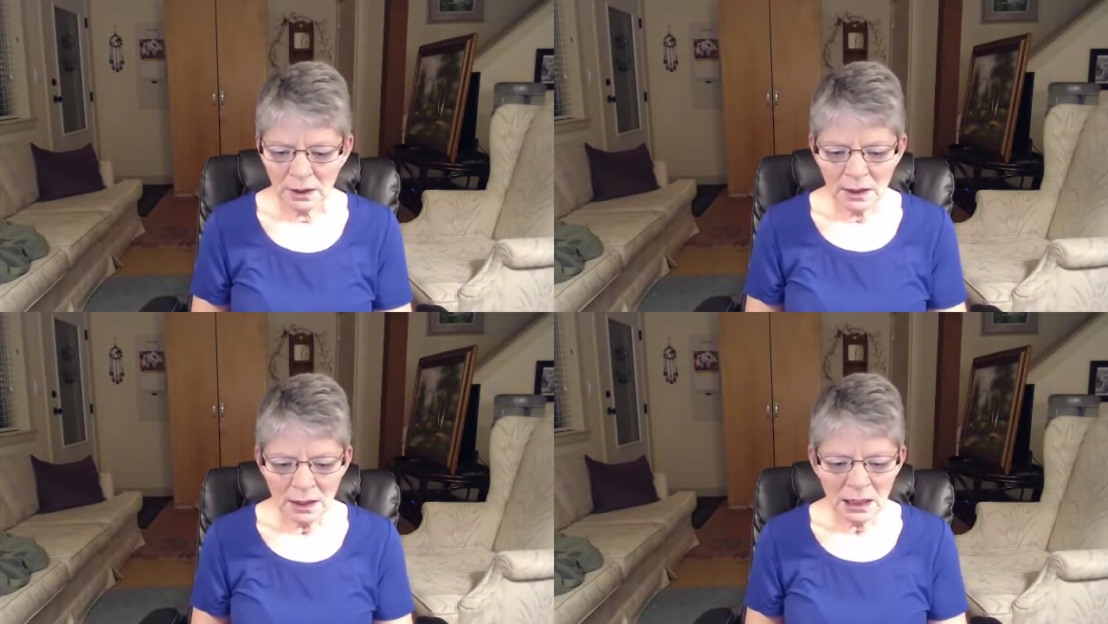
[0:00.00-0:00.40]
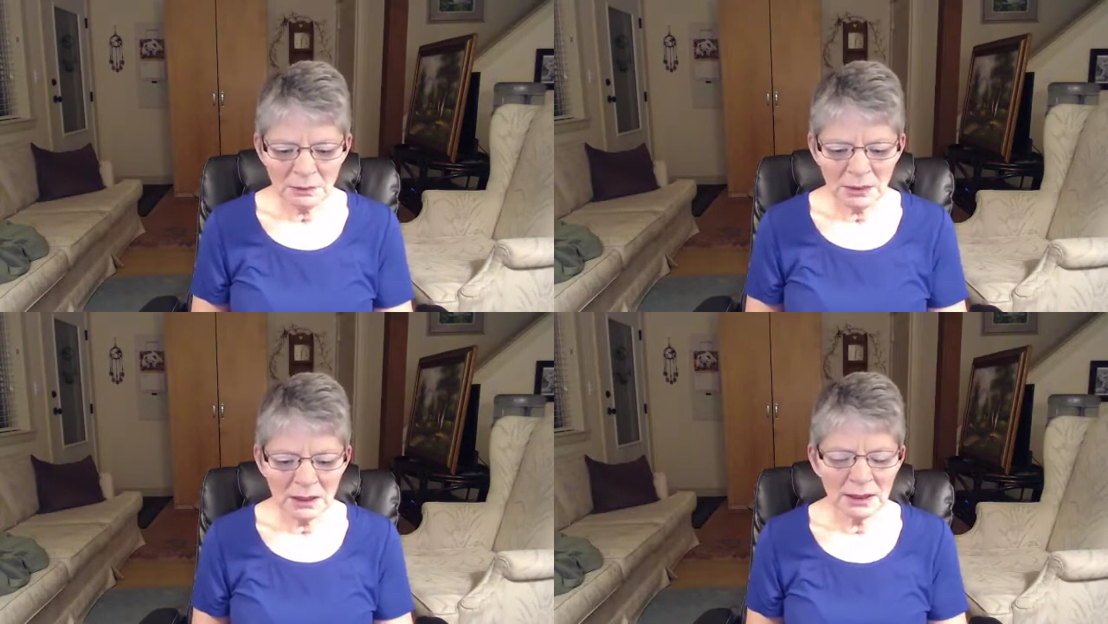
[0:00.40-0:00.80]
It'd
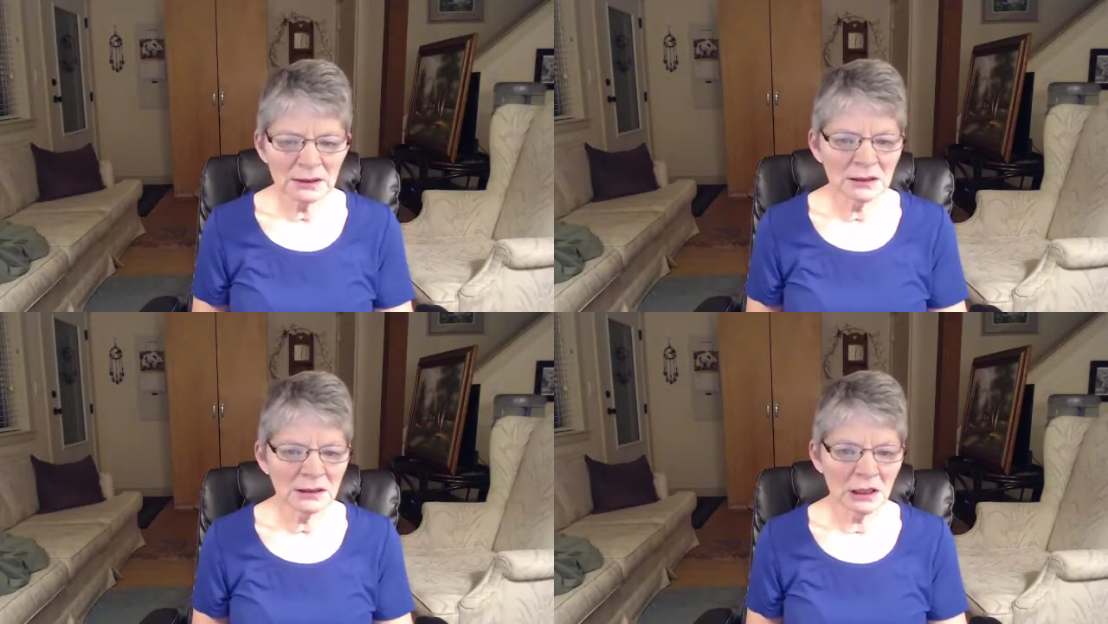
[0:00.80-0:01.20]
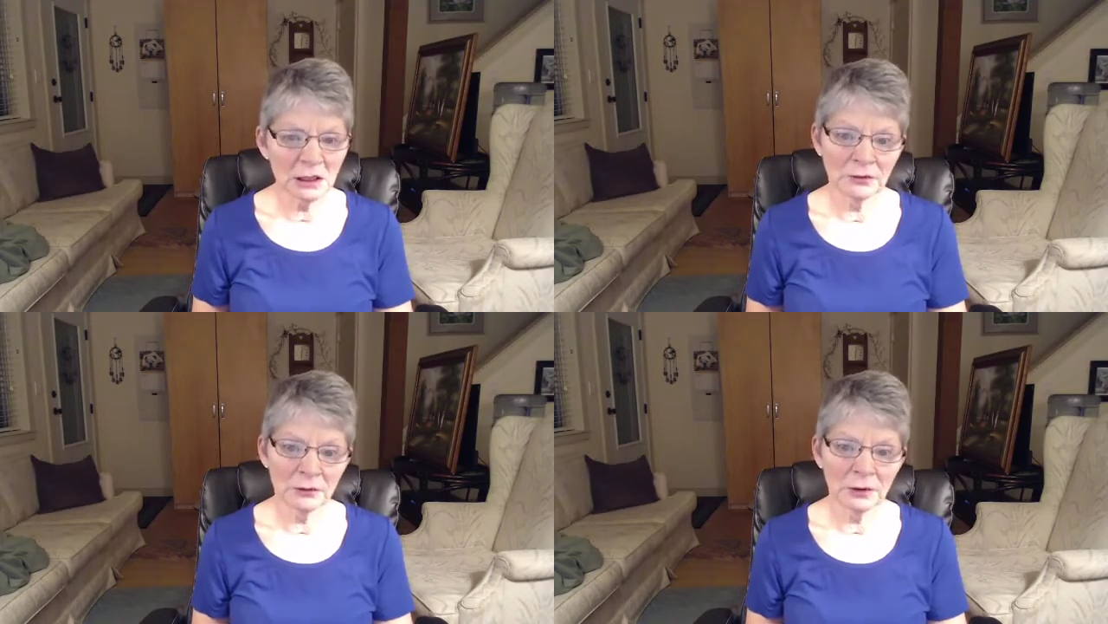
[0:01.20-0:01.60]
be necessary
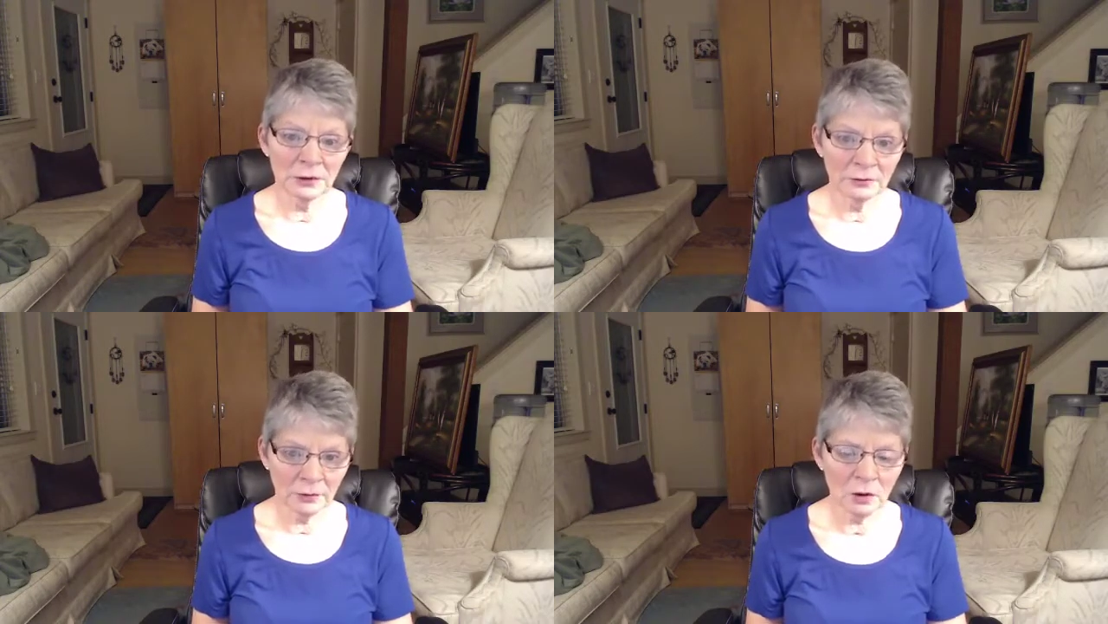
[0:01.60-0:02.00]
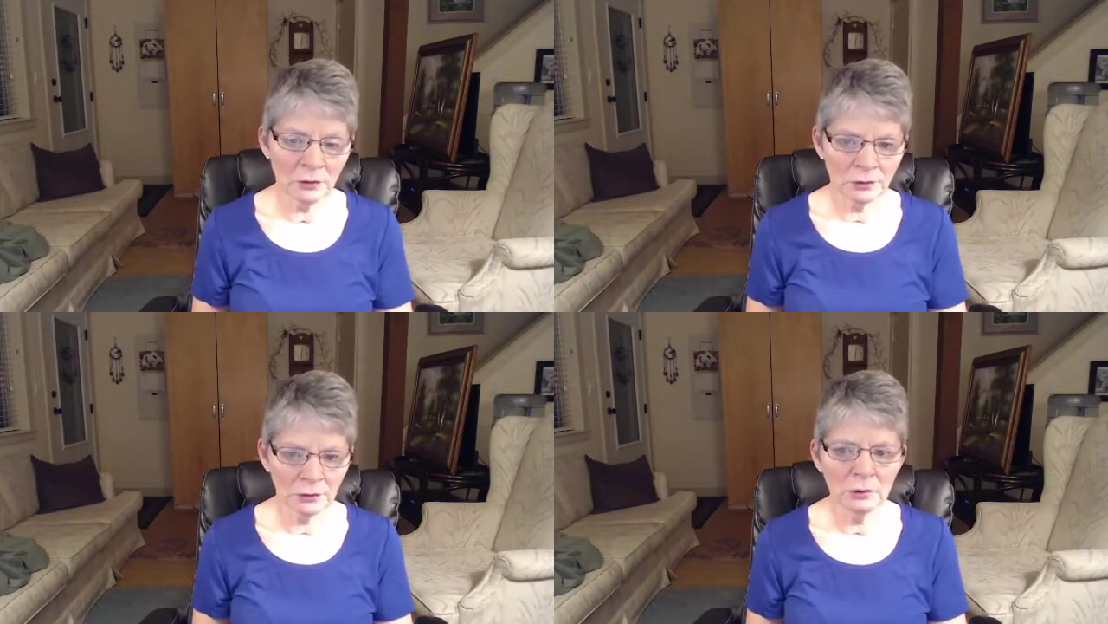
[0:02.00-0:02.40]
for her to follow
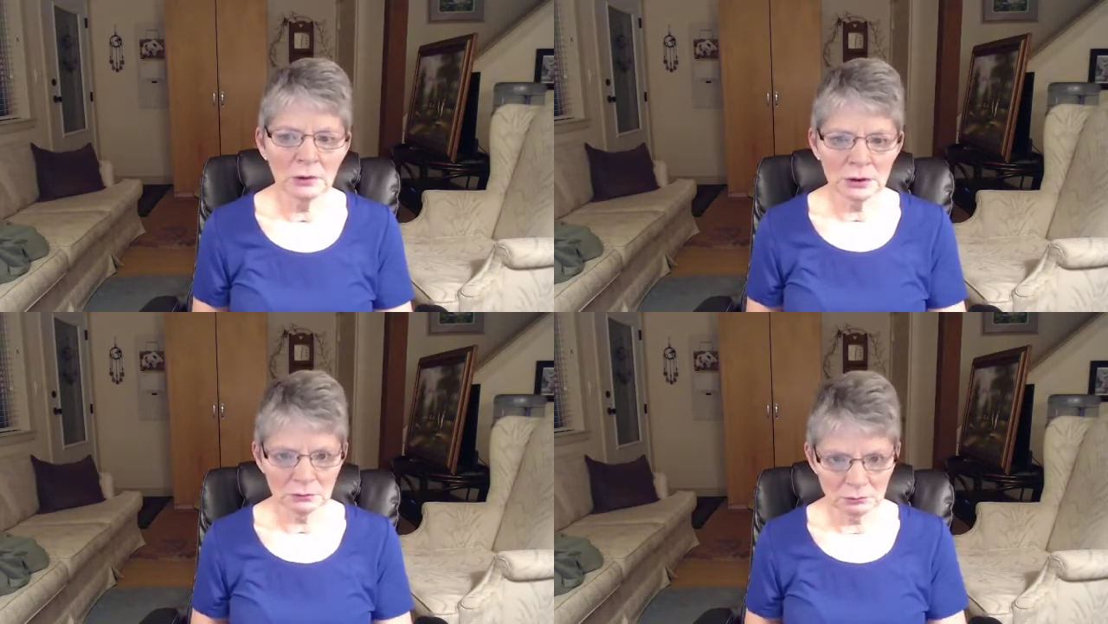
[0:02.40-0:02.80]
through and